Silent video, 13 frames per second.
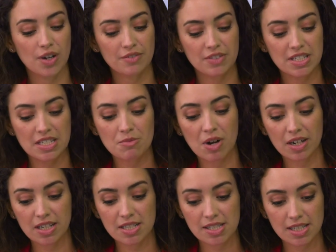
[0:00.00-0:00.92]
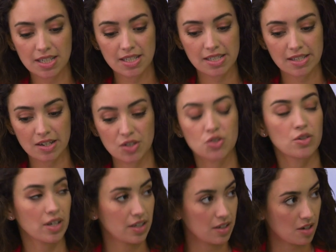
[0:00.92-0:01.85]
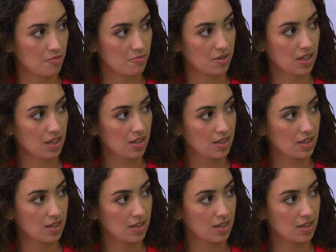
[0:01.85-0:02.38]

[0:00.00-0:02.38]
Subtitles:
VT Markets is an Australian company.